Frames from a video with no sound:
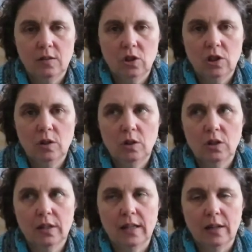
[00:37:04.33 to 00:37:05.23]
she used
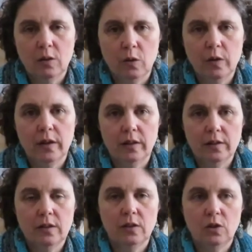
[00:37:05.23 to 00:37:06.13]
to get Joji
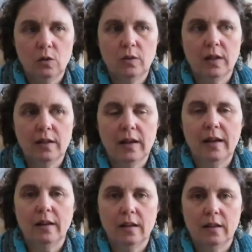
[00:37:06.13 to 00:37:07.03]
to do the
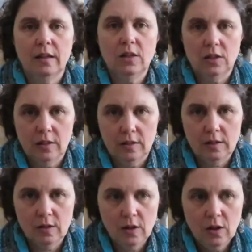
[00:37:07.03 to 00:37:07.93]

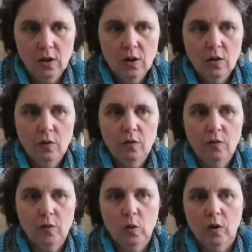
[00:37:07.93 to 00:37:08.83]
calculations
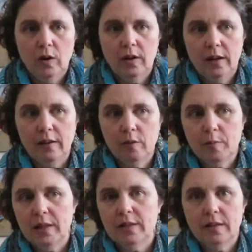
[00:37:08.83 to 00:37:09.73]
for
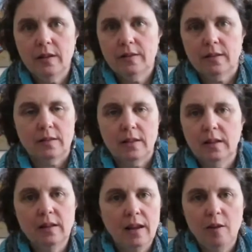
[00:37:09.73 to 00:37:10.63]
everybody's sizes. They
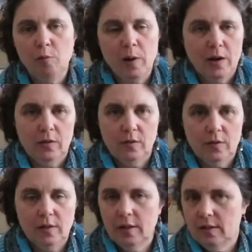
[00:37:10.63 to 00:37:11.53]
didn't have
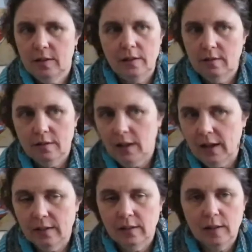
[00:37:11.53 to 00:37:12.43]
patterns. They
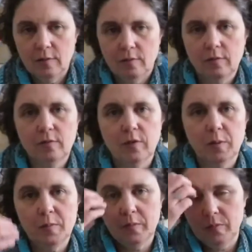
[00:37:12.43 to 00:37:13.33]
had to knit
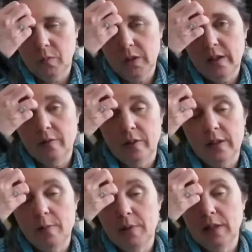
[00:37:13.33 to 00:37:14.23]
from wherever.
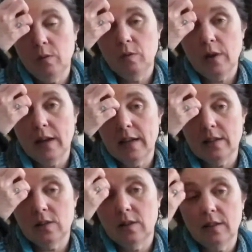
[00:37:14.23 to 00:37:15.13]
I
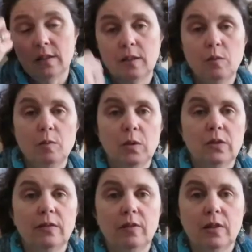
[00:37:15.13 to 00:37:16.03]
guess she says they were
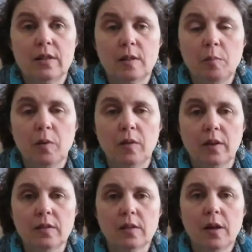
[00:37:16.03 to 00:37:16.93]
mostly very simple
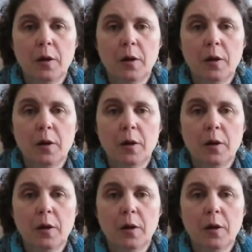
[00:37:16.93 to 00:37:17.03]
things,